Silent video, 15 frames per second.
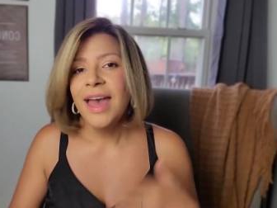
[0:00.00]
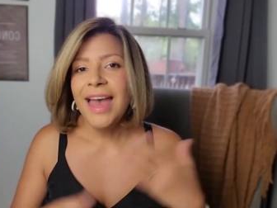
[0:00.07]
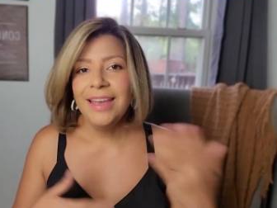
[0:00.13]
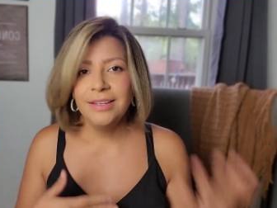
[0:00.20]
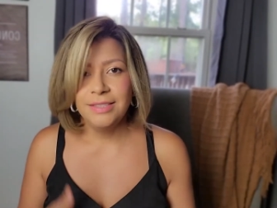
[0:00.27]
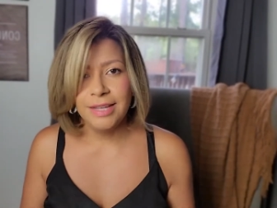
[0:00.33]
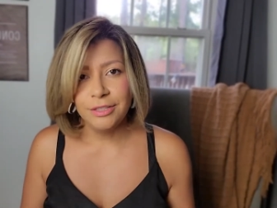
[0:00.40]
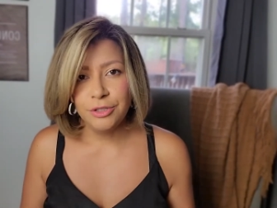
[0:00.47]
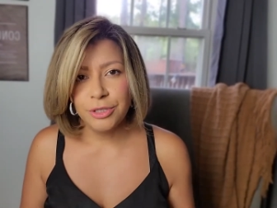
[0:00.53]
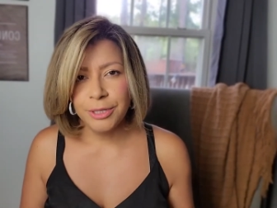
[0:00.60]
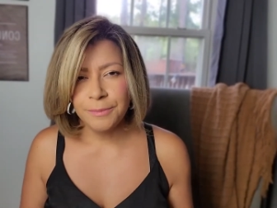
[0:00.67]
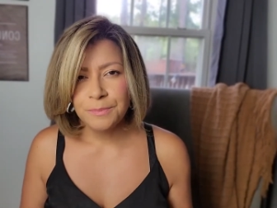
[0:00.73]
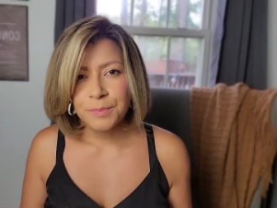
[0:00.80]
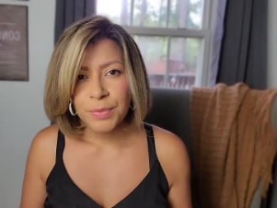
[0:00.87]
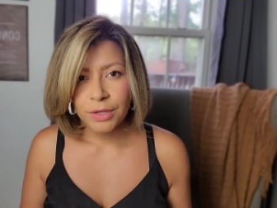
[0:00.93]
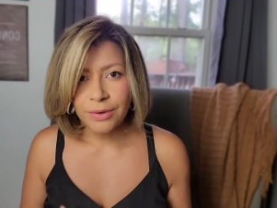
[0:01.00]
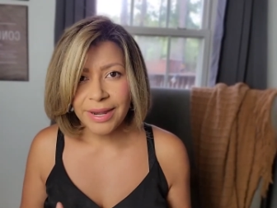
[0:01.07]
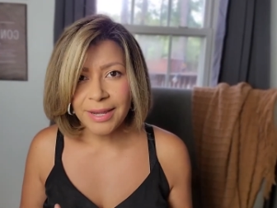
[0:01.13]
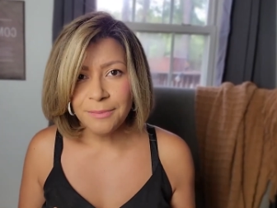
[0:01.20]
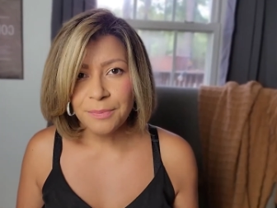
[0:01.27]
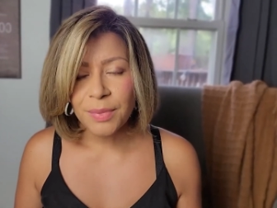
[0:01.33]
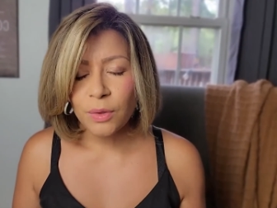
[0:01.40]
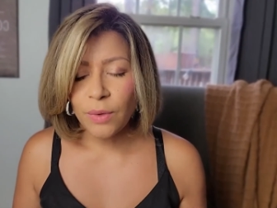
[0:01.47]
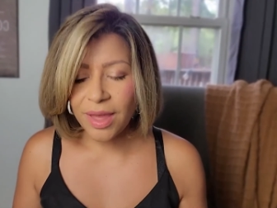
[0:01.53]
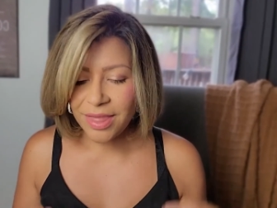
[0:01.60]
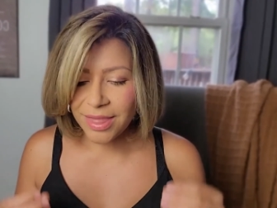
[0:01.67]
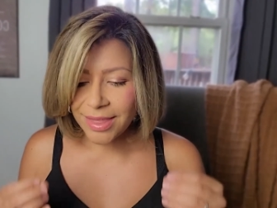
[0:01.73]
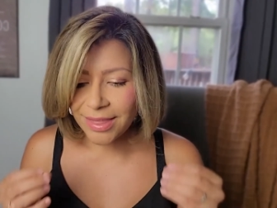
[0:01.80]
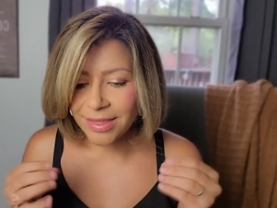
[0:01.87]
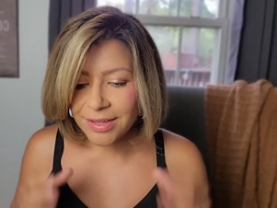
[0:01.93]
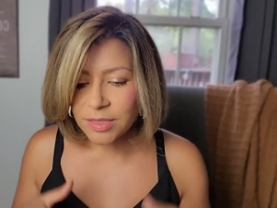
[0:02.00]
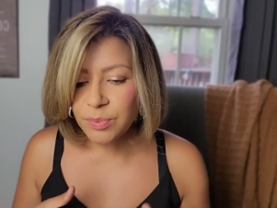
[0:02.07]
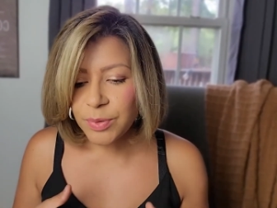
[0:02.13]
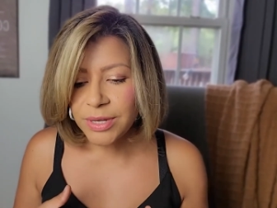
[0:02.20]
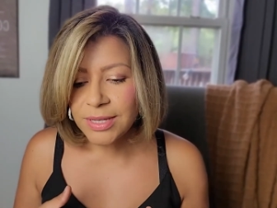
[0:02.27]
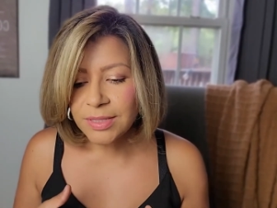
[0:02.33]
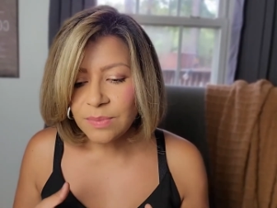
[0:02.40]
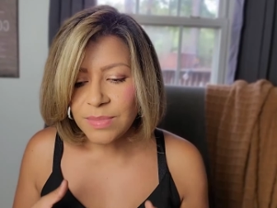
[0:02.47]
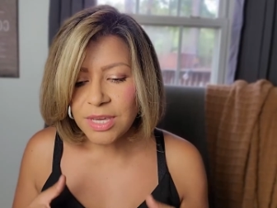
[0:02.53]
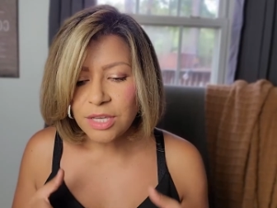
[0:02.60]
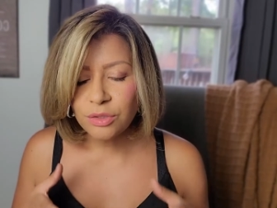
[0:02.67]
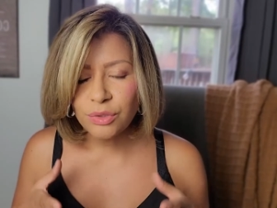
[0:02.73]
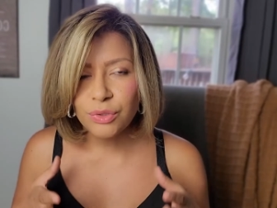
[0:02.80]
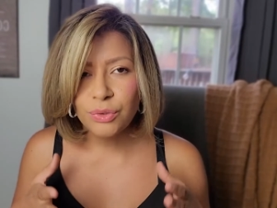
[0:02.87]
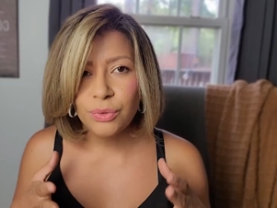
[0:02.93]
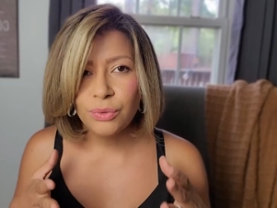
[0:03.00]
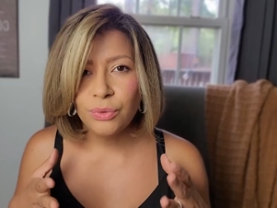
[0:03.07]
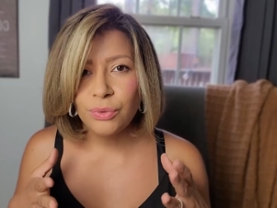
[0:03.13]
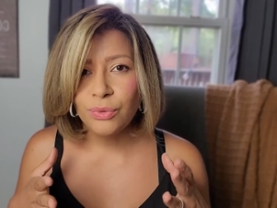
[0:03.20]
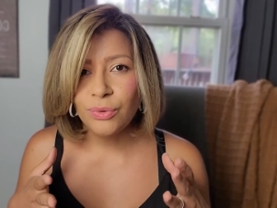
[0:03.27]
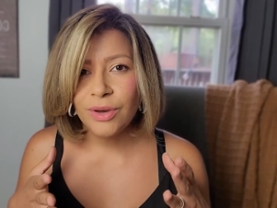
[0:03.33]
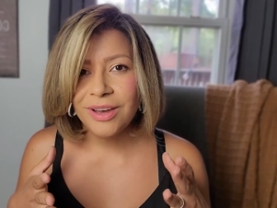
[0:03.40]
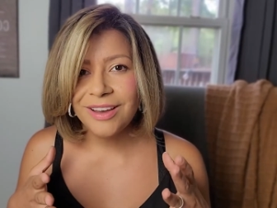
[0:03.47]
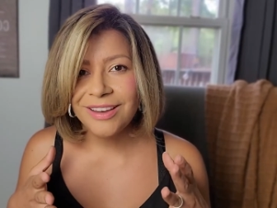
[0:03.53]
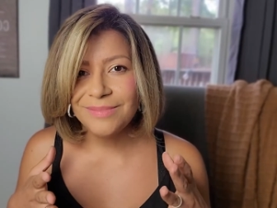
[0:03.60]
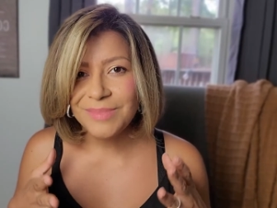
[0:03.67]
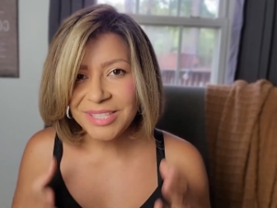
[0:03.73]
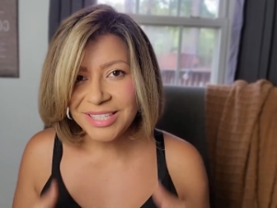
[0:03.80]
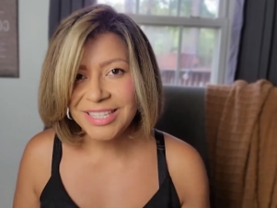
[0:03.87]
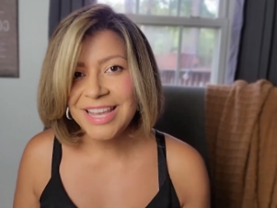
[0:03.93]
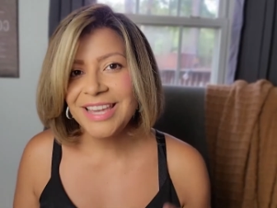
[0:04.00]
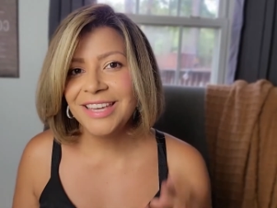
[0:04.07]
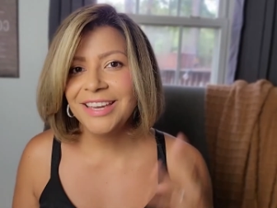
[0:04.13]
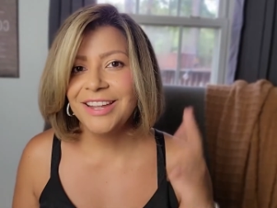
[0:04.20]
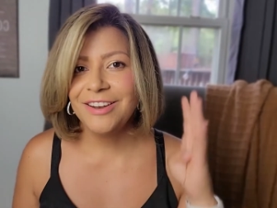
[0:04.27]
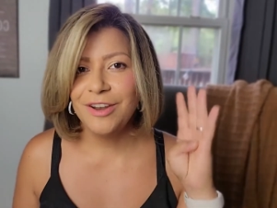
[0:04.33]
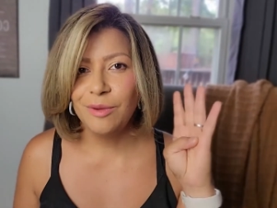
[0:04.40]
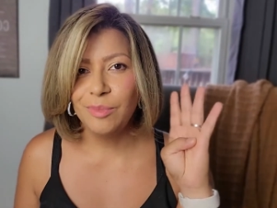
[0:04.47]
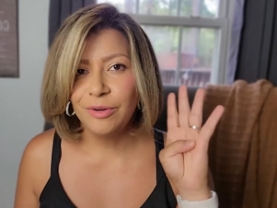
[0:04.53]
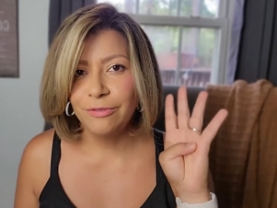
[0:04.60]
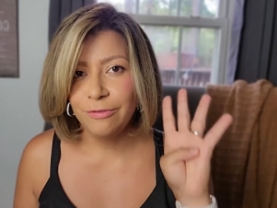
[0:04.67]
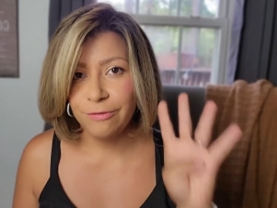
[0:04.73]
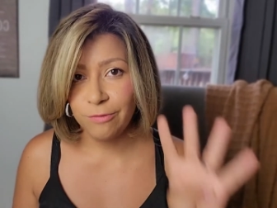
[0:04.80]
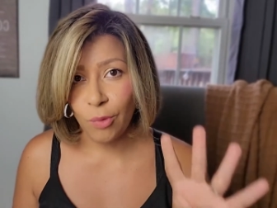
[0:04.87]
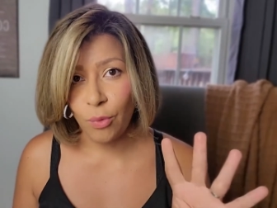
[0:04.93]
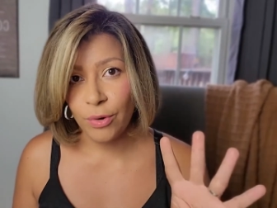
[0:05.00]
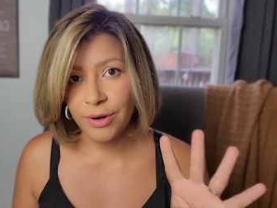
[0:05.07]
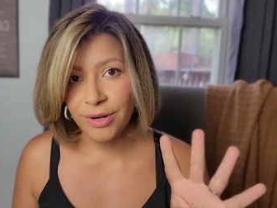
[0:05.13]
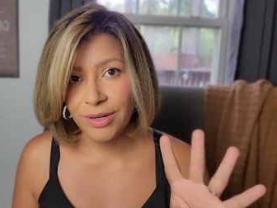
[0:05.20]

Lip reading: etc. Right? And this brings me to mistake number 4.